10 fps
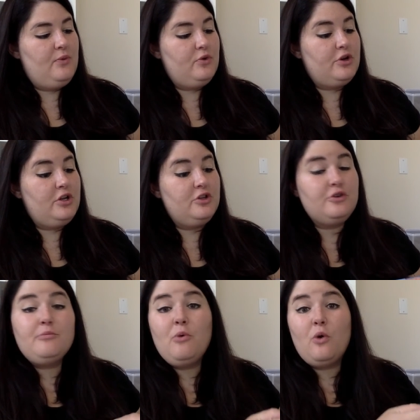We're going to
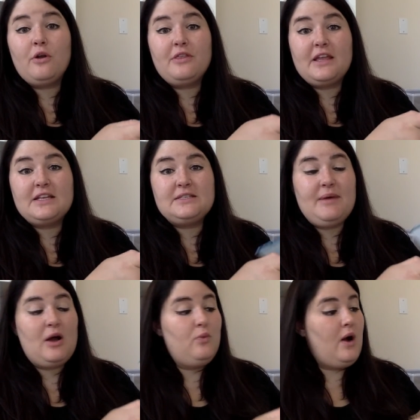learn more things about